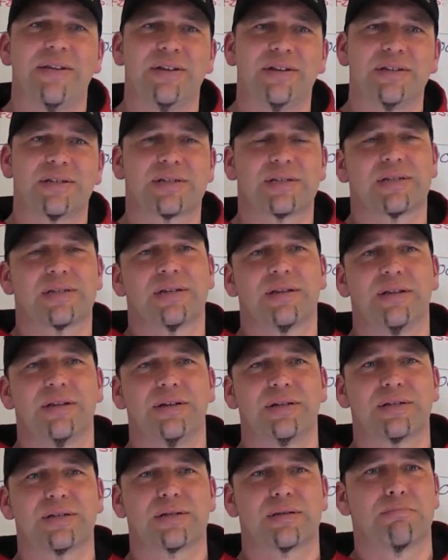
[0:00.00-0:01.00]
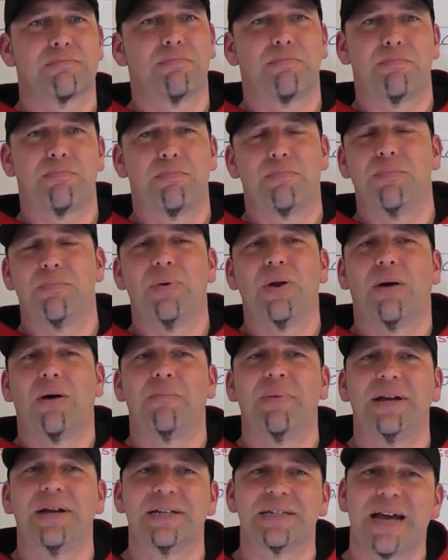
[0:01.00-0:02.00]
that's not
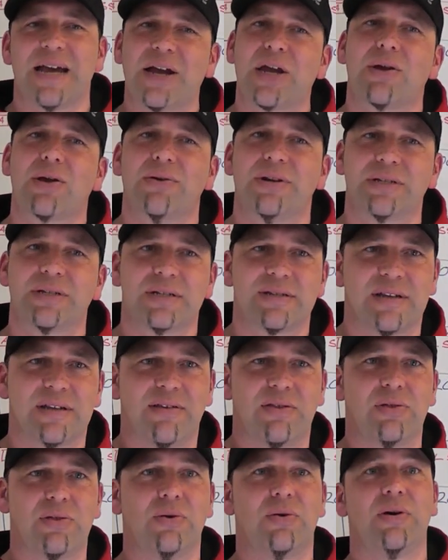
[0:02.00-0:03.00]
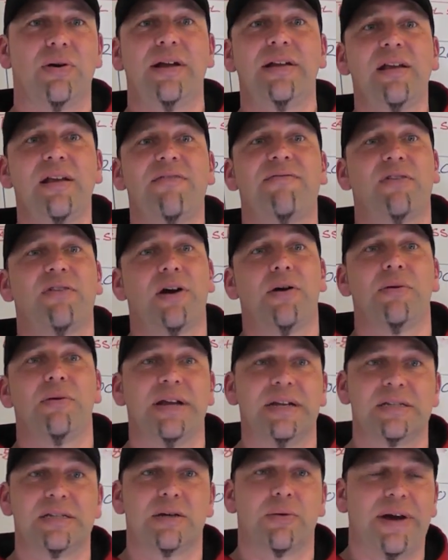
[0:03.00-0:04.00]
been as accurate as they thought and they've flown
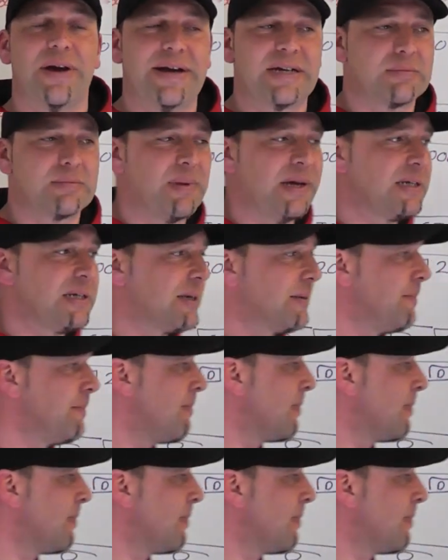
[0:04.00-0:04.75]
into airspace.